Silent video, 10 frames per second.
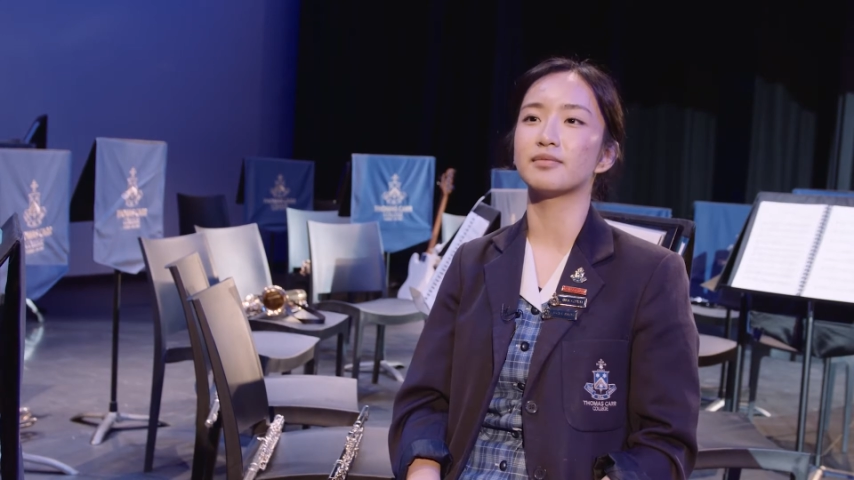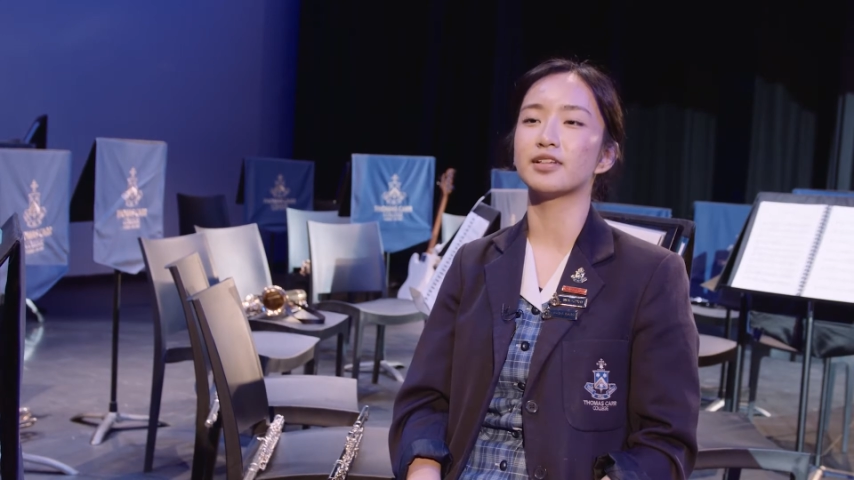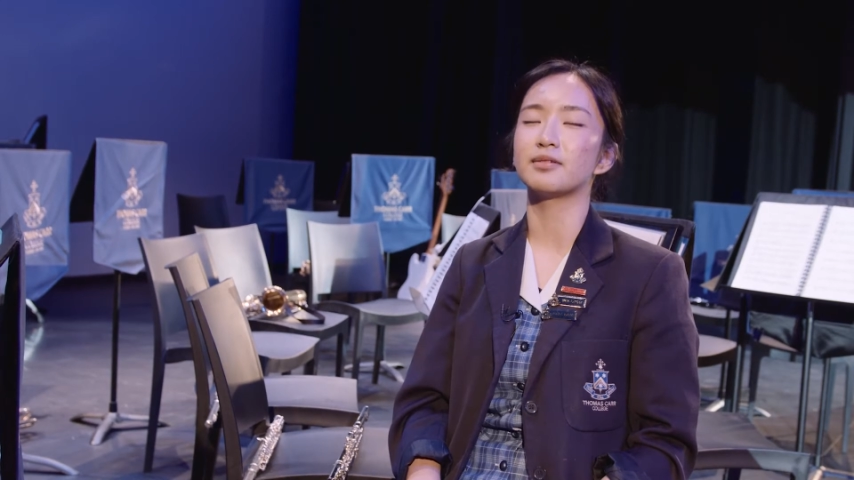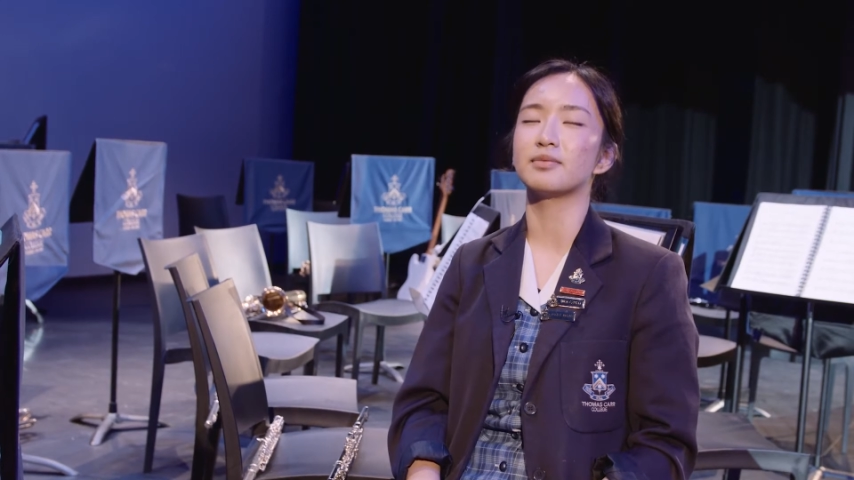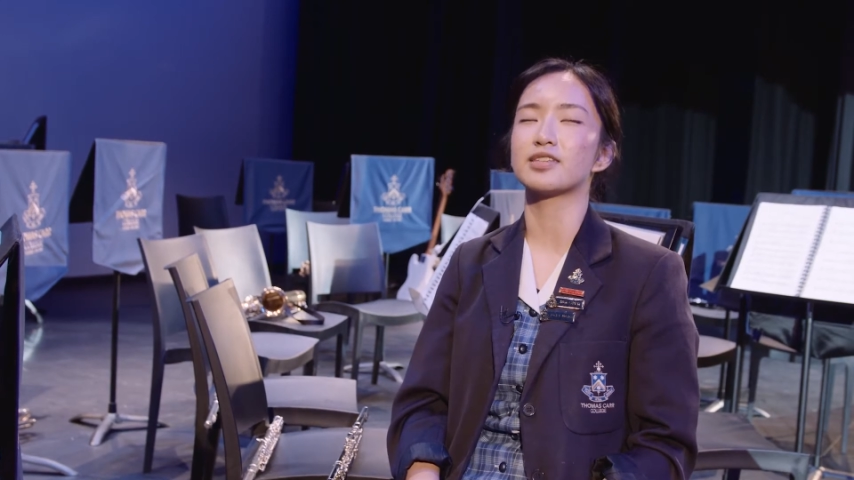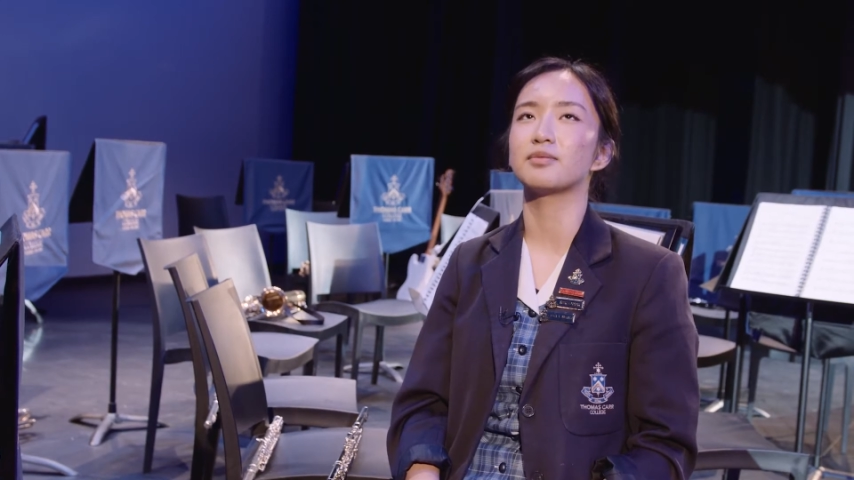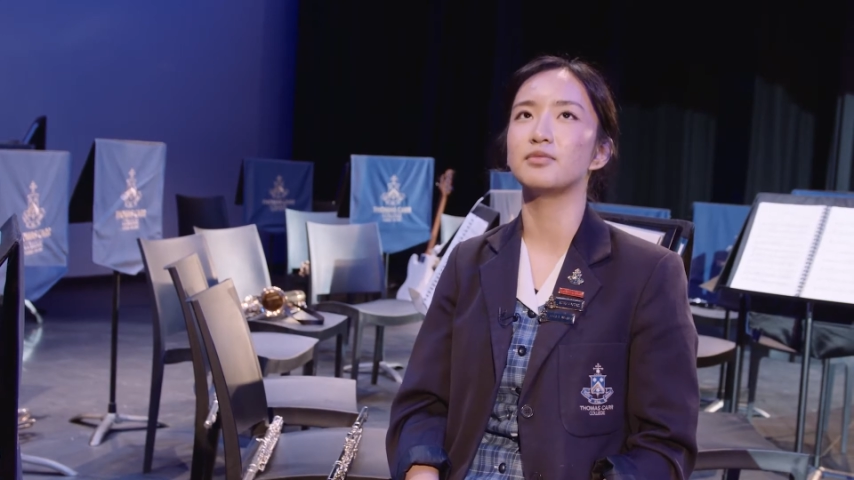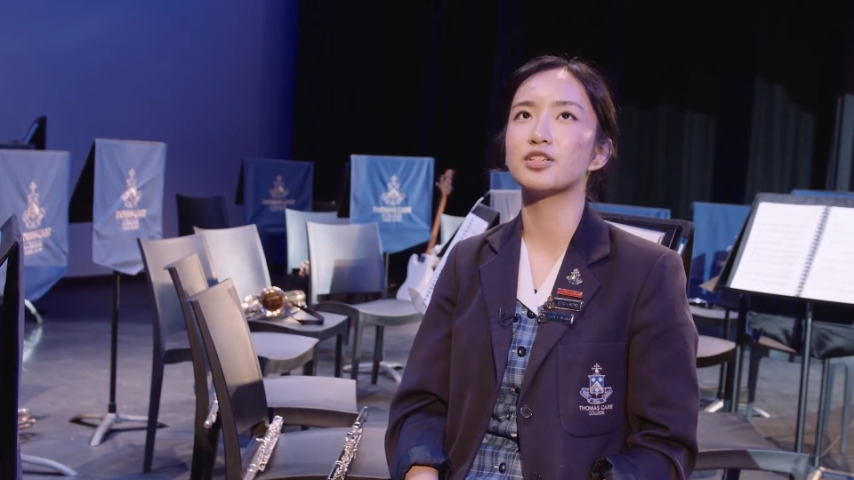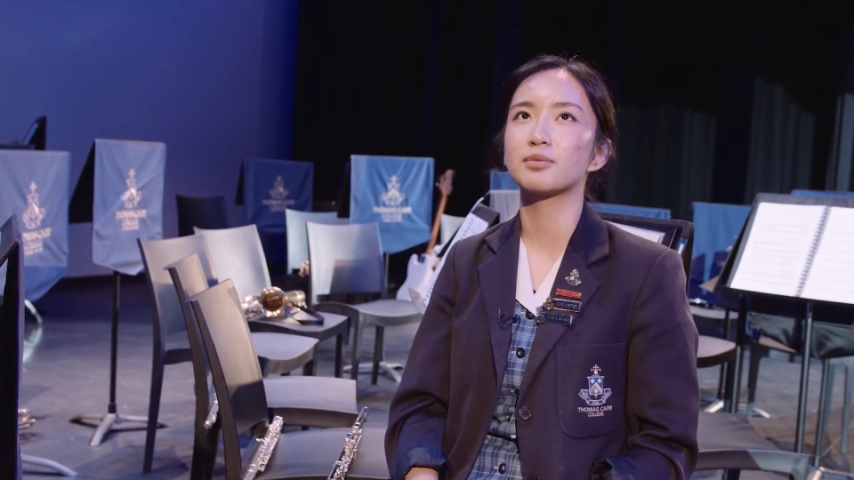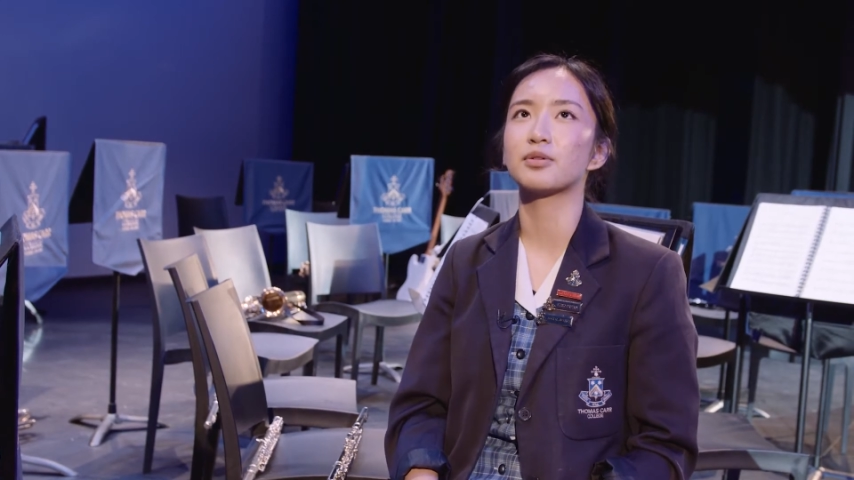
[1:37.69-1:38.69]
the
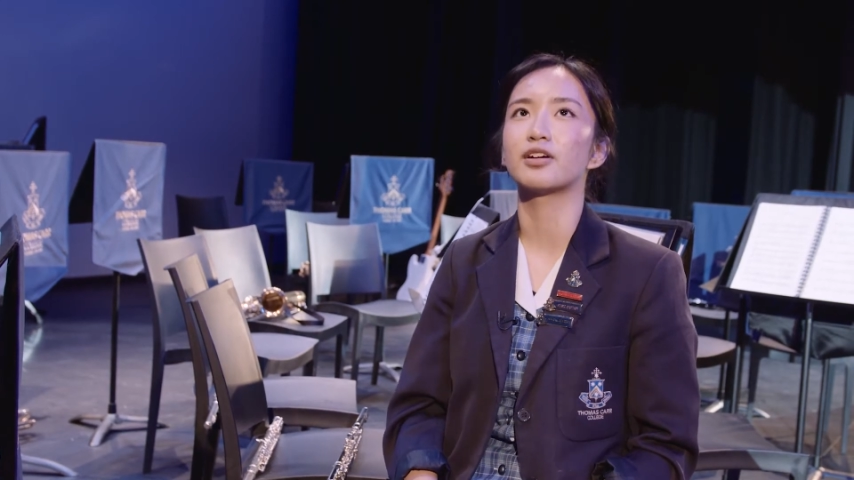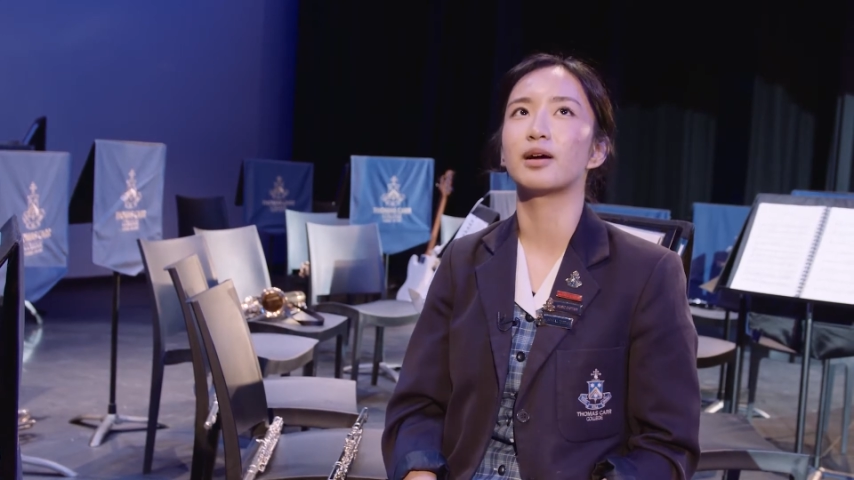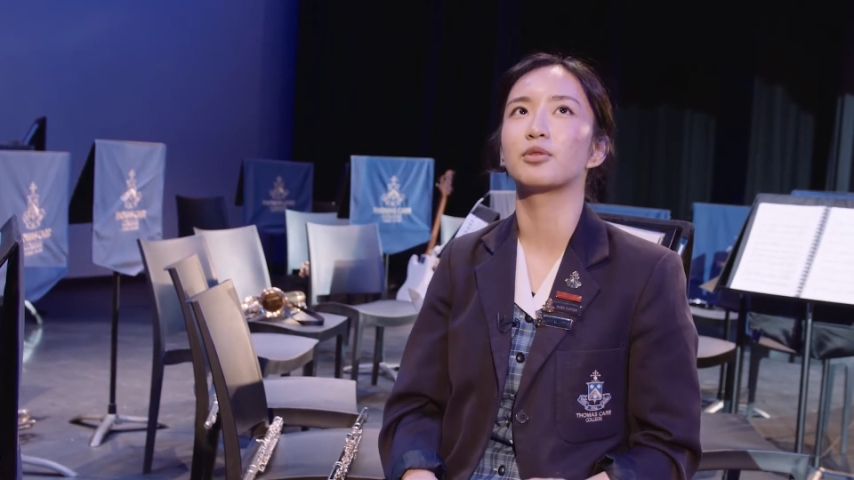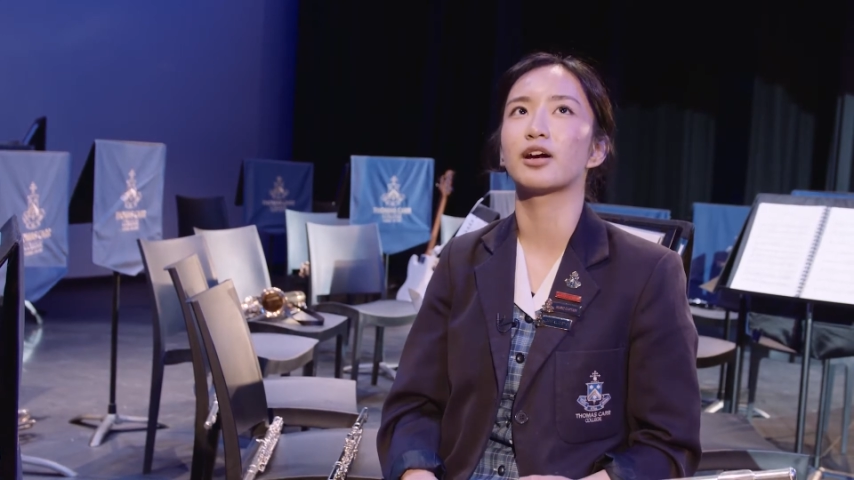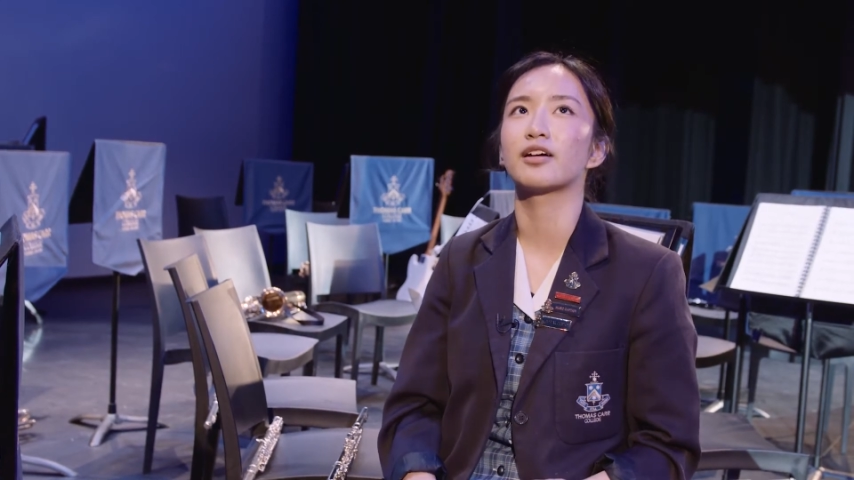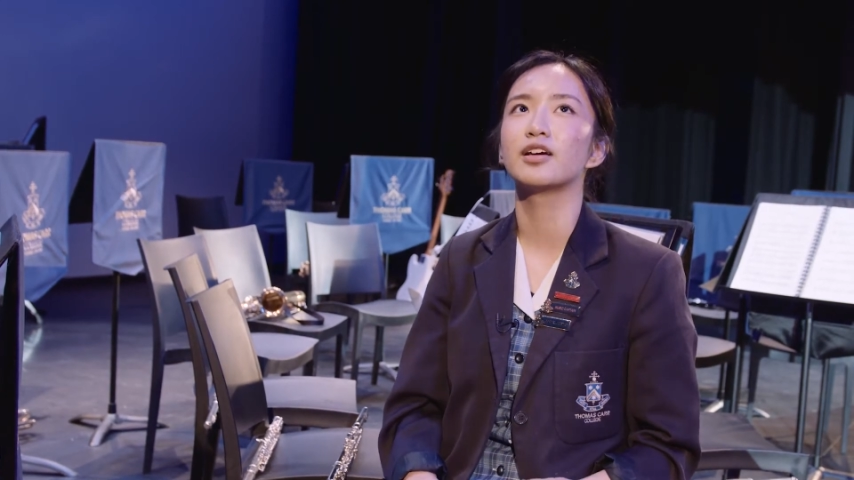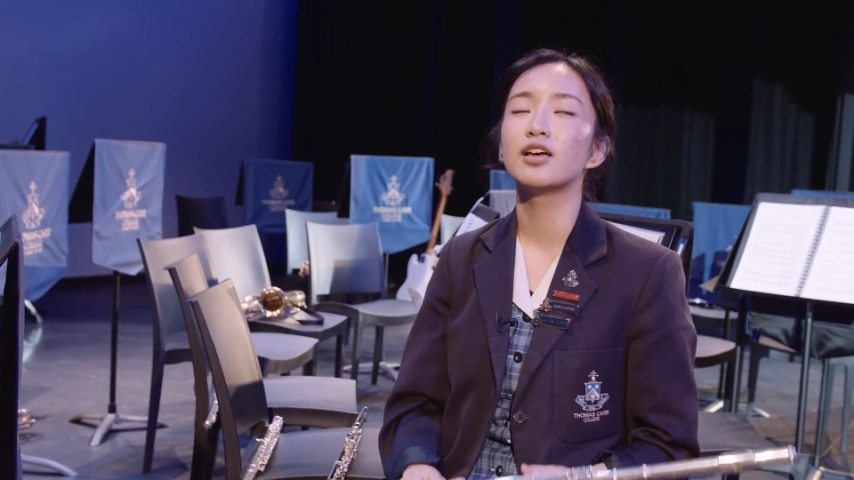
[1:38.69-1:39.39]
music program, where